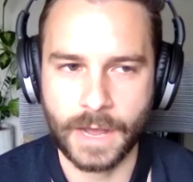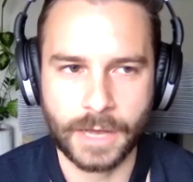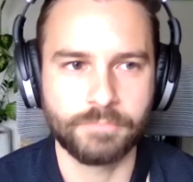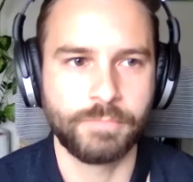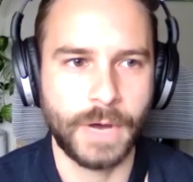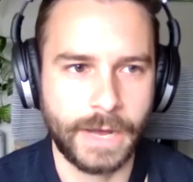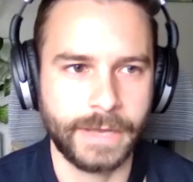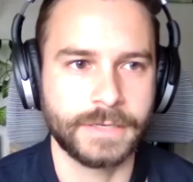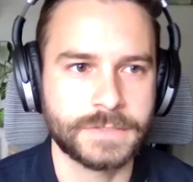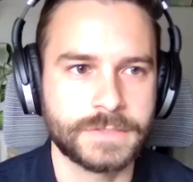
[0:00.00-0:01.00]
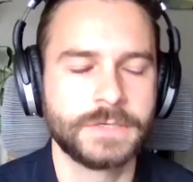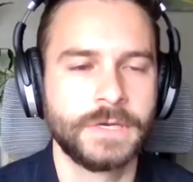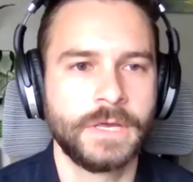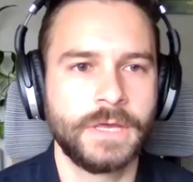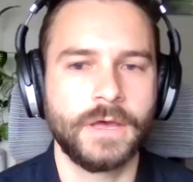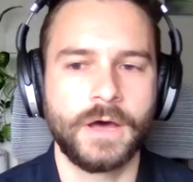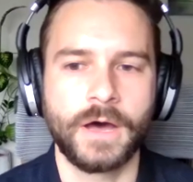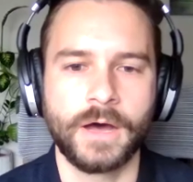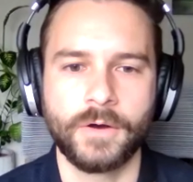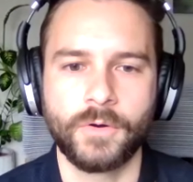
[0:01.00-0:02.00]
not biased,
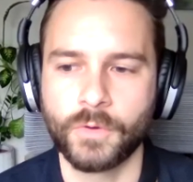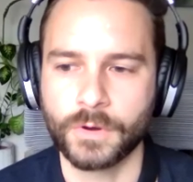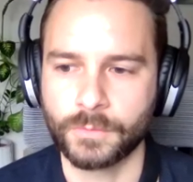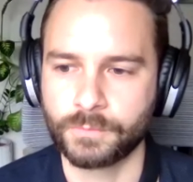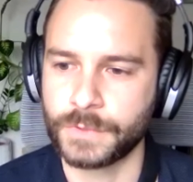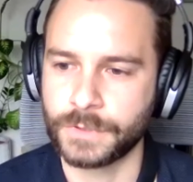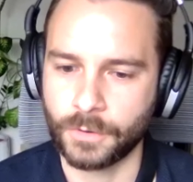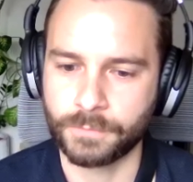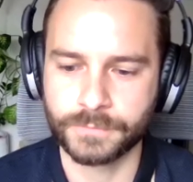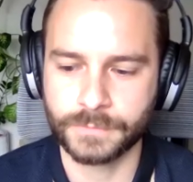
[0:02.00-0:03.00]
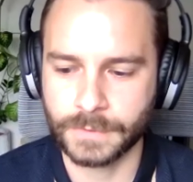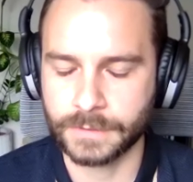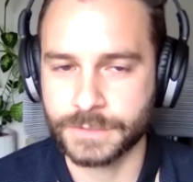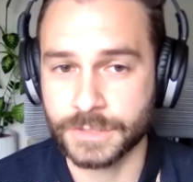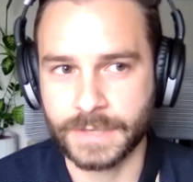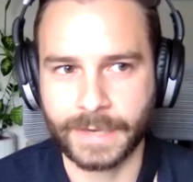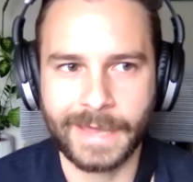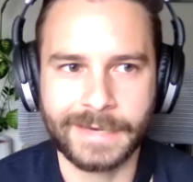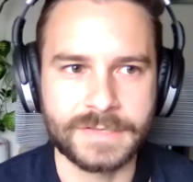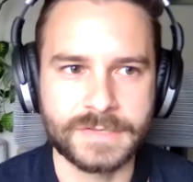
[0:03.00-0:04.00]
or just like
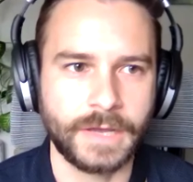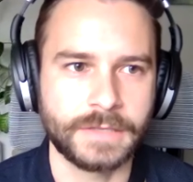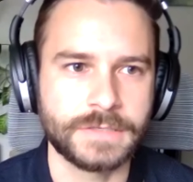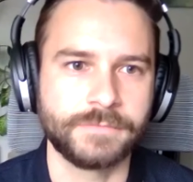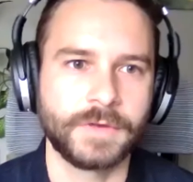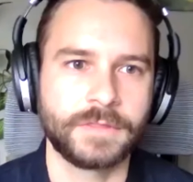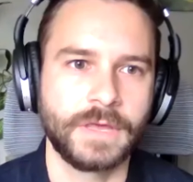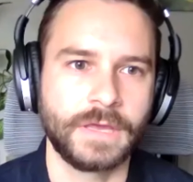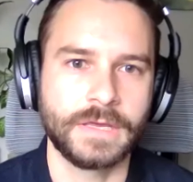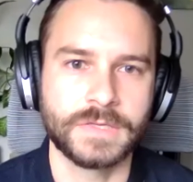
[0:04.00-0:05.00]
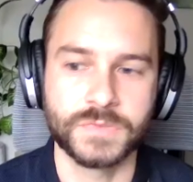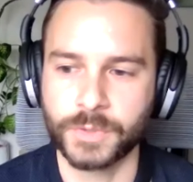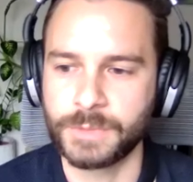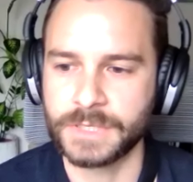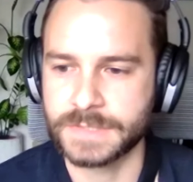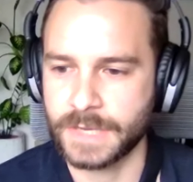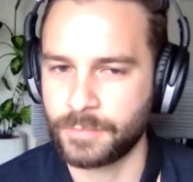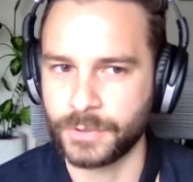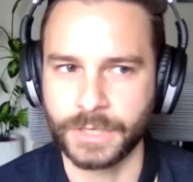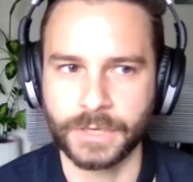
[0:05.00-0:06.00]
any scientific thing, is repeat
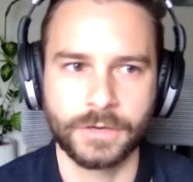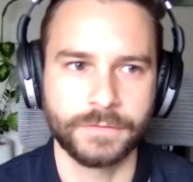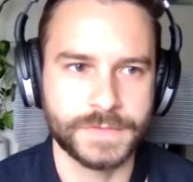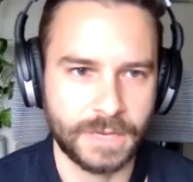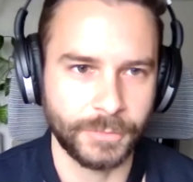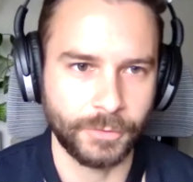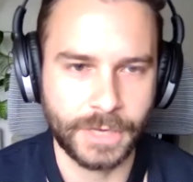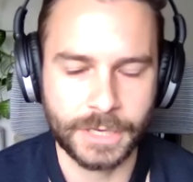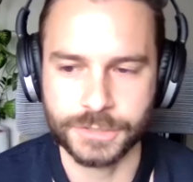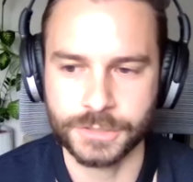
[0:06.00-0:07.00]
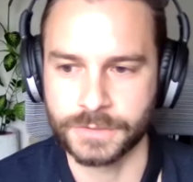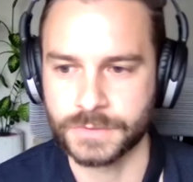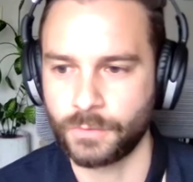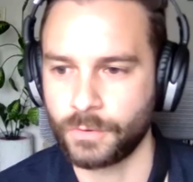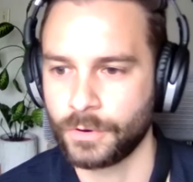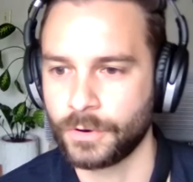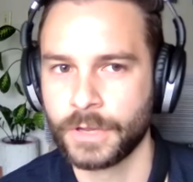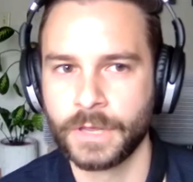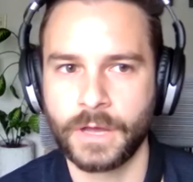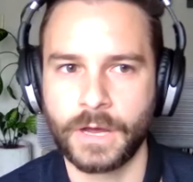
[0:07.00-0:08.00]
sampling of same locations, or
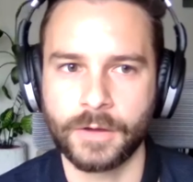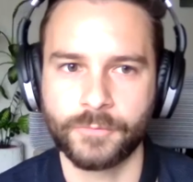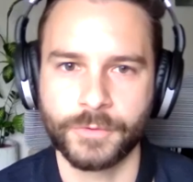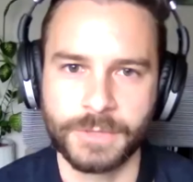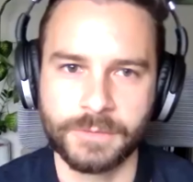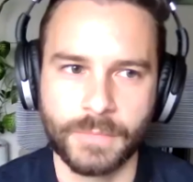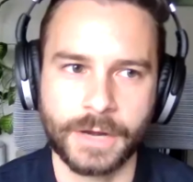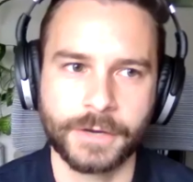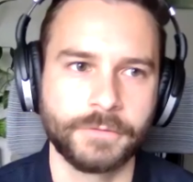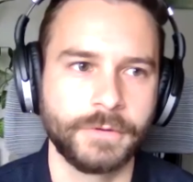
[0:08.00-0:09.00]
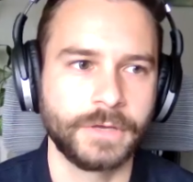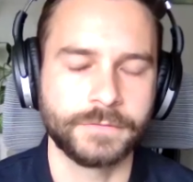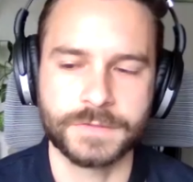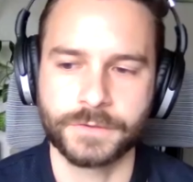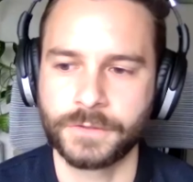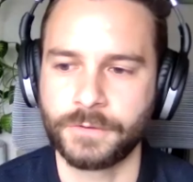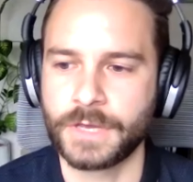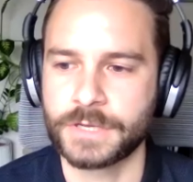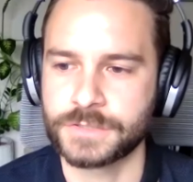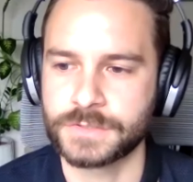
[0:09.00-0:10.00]
repeat monitoring of certain
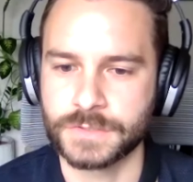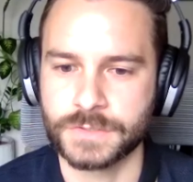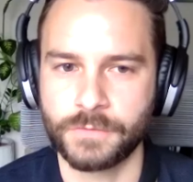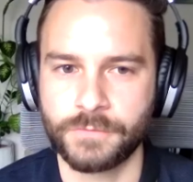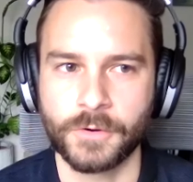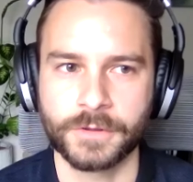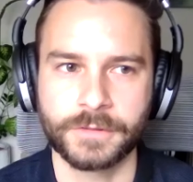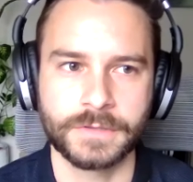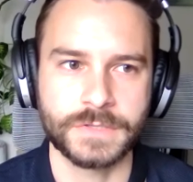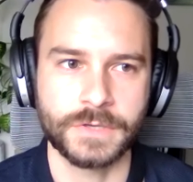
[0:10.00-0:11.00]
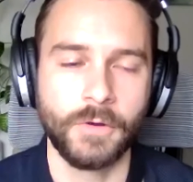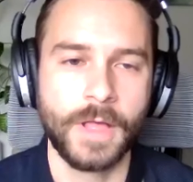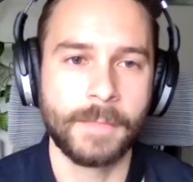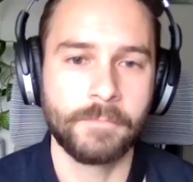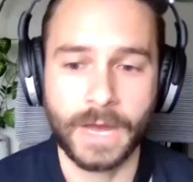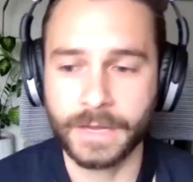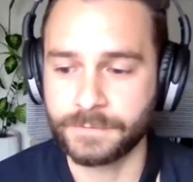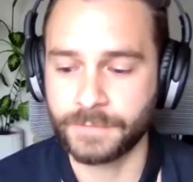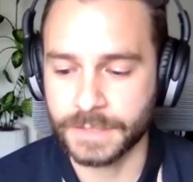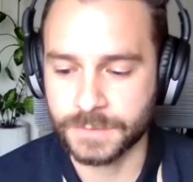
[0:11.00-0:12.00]
locations and so forth. And so my
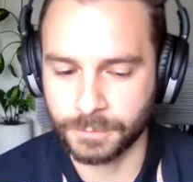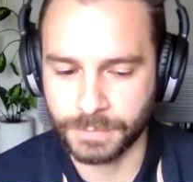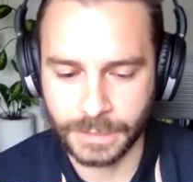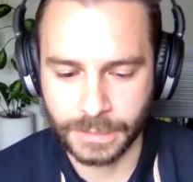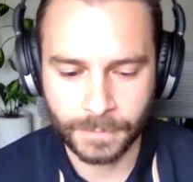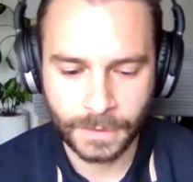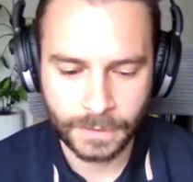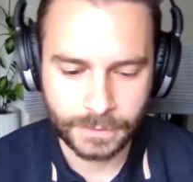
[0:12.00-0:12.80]
advice would be,